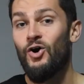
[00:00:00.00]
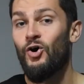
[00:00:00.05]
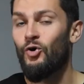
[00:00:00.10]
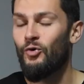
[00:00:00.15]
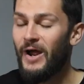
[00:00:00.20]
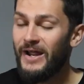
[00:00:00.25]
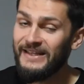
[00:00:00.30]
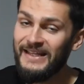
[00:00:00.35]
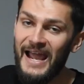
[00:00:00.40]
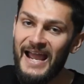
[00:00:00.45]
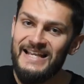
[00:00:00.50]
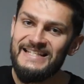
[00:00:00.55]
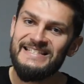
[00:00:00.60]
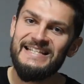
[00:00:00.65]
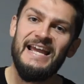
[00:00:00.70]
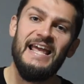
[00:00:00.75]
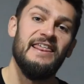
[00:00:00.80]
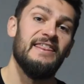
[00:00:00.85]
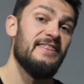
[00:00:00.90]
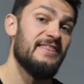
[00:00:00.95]
Alright
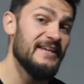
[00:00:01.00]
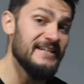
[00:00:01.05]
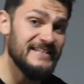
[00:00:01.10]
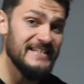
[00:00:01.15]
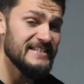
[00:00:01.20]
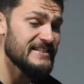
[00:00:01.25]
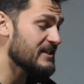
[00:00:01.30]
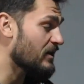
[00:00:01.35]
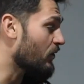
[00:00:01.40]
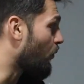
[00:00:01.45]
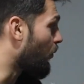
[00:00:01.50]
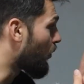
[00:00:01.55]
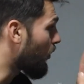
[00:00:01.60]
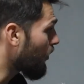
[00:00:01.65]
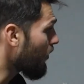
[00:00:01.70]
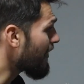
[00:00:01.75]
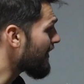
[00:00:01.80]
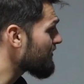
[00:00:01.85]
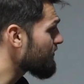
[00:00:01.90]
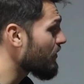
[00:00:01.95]
guys, and this is the
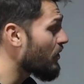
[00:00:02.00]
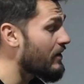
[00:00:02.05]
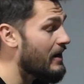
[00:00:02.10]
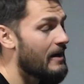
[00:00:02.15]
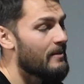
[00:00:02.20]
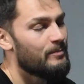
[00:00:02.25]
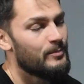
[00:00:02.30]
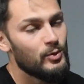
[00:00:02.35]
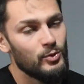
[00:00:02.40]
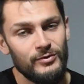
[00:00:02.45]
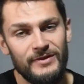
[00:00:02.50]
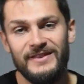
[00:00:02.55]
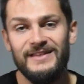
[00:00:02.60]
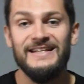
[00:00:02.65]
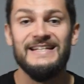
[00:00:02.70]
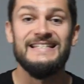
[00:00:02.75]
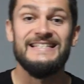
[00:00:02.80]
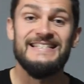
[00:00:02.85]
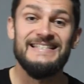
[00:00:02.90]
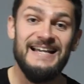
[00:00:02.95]
wall that we're gonna put
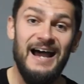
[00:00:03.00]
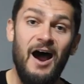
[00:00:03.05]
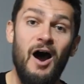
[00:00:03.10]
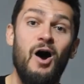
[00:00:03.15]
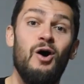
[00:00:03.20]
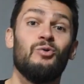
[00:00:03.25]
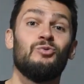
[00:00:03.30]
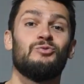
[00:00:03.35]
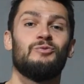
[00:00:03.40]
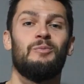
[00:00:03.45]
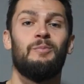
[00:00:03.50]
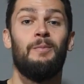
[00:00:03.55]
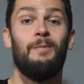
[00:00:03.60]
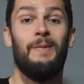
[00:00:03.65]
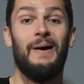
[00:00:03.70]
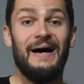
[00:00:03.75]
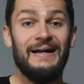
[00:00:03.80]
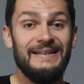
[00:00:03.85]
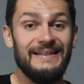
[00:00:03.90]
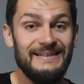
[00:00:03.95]
the sound
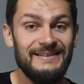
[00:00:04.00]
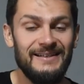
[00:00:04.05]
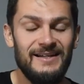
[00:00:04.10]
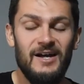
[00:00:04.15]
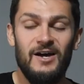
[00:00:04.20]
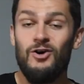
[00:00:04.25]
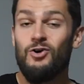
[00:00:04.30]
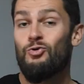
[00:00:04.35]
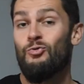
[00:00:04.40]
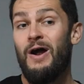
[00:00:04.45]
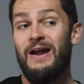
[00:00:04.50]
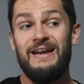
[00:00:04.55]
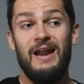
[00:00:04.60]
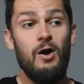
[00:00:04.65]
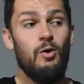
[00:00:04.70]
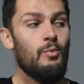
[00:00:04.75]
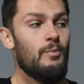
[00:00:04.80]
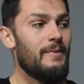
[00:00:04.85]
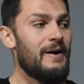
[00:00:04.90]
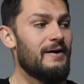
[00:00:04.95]
panel. Right
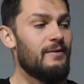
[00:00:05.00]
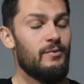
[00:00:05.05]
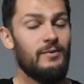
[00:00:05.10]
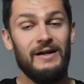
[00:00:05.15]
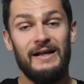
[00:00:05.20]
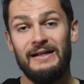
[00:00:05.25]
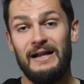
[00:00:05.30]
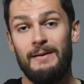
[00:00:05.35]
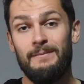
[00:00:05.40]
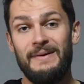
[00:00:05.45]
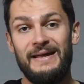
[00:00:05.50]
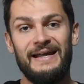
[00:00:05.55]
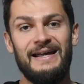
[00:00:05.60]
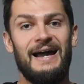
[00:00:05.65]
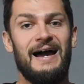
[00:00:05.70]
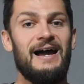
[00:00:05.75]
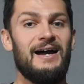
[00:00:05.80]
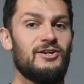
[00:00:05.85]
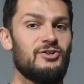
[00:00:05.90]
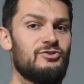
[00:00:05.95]
now we're gonna
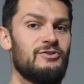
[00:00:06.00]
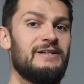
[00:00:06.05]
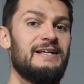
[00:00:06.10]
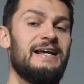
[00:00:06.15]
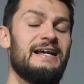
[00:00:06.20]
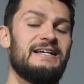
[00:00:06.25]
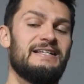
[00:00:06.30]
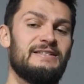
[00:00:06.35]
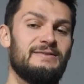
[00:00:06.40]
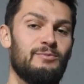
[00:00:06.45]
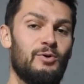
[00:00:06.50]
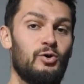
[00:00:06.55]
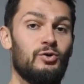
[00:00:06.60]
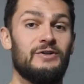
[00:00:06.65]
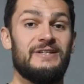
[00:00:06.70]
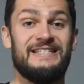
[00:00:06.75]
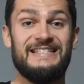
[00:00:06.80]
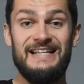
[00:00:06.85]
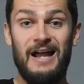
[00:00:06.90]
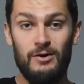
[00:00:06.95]
make actually a small
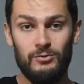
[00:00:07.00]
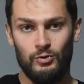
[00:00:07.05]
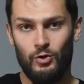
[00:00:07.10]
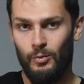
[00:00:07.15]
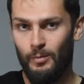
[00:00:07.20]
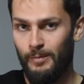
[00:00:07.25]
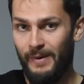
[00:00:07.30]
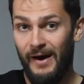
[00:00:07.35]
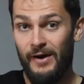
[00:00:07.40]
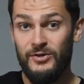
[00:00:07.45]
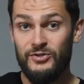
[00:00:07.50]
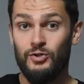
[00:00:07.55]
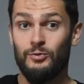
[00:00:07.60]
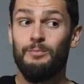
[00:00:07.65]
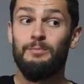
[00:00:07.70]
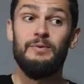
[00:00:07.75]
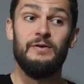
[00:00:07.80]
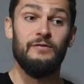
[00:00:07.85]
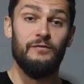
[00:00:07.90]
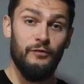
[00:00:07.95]
sound
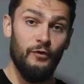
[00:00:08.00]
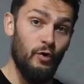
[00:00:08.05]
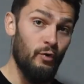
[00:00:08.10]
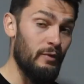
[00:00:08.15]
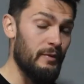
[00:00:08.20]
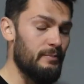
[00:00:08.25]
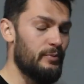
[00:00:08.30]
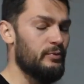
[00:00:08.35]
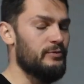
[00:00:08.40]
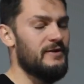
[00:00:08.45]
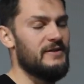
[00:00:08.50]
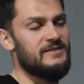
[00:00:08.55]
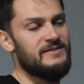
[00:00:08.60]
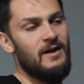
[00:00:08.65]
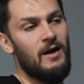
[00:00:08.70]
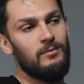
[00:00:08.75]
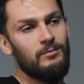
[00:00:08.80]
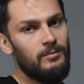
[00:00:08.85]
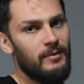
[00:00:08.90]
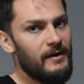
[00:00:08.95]
comparison before we put the
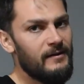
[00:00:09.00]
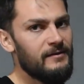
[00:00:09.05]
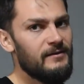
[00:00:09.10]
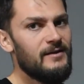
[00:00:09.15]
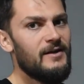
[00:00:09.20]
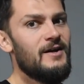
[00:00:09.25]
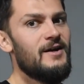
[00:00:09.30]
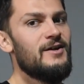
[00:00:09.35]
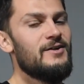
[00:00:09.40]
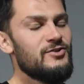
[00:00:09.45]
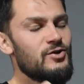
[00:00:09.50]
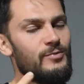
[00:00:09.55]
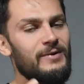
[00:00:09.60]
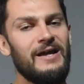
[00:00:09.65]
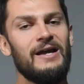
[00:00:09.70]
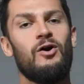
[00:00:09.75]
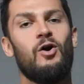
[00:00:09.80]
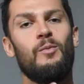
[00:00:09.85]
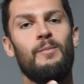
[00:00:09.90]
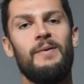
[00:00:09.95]
sound panel so we
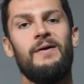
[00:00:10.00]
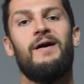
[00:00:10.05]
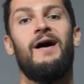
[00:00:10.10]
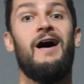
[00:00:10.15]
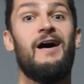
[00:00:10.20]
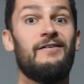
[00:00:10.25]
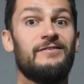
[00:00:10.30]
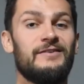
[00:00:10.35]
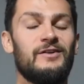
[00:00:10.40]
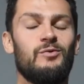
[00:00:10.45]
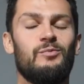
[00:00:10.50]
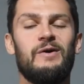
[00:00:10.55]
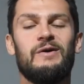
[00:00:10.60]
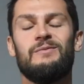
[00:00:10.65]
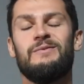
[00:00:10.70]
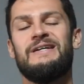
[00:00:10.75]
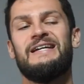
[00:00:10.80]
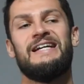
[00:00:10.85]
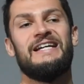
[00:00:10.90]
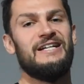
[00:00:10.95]
can compare after
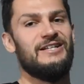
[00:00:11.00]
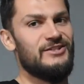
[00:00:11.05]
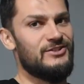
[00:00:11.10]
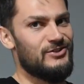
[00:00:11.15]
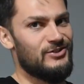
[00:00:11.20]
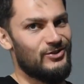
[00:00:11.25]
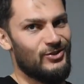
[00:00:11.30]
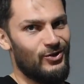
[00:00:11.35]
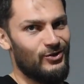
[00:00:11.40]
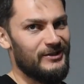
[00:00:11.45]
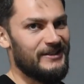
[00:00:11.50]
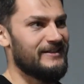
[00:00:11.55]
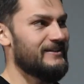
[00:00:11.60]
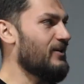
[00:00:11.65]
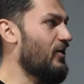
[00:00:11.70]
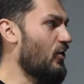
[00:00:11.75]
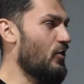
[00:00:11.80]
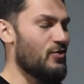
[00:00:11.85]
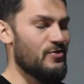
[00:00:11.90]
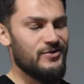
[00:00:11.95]
when we install it
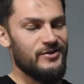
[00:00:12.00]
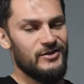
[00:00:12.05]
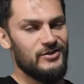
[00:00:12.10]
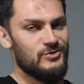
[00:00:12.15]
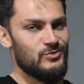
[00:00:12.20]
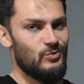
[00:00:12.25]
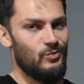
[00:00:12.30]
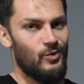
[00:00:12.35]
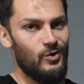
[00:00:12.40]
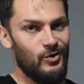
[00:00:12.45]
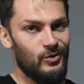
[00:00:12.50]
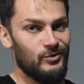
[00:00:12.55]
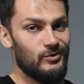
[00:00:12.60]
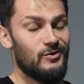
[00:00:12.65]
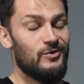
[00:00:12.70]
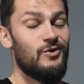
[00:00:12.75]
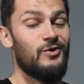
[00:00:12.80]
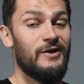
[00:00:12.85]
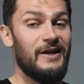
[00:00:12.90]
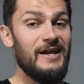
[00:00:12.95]
on this
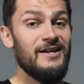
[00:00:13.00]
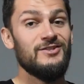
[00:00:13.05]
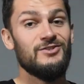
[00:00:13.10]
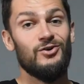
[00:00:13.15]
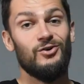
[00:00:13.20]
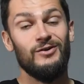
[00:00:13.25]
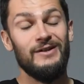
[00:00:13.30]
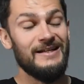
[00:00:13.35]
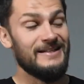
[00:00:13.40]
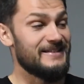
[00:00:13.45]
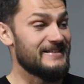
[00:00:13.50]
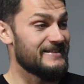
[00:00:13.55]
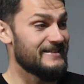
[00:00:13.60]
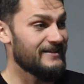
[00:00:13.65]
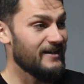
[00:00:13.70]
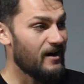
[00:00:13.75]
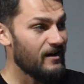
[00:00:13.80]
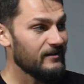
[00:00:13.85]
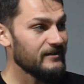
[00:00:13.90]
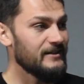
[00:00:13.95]
wall. Okay, so let's
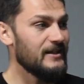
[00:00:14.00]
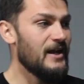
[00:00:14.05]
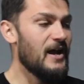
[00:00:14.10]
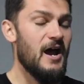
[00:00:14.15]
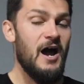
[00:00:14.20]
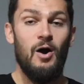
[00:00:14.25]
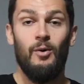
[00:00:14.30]
start.